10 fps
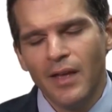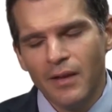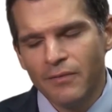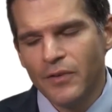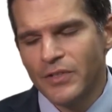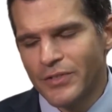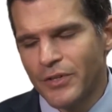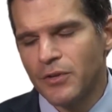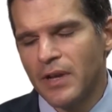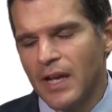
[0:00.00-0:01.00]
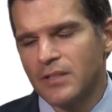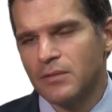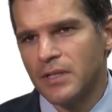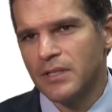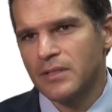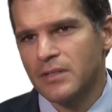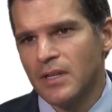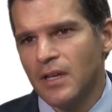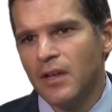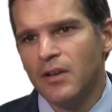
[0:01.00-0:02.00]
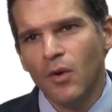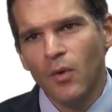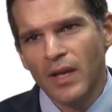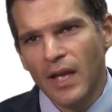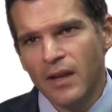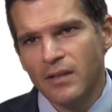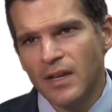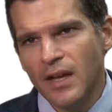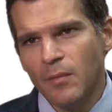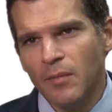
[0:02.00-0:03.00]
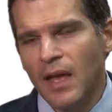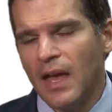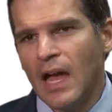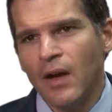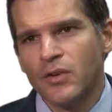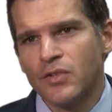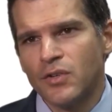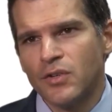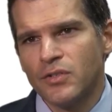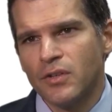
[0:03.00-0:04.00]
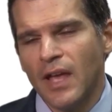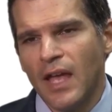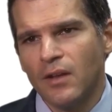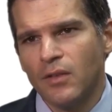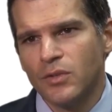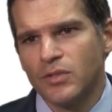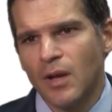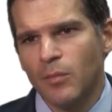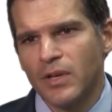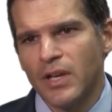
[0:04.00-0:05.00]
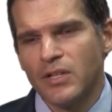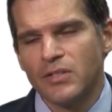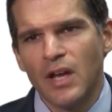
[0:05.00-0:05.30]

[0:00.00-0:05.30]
Every surgery has risks. Knowing ahead of time how your surgeon's going to handle those complications,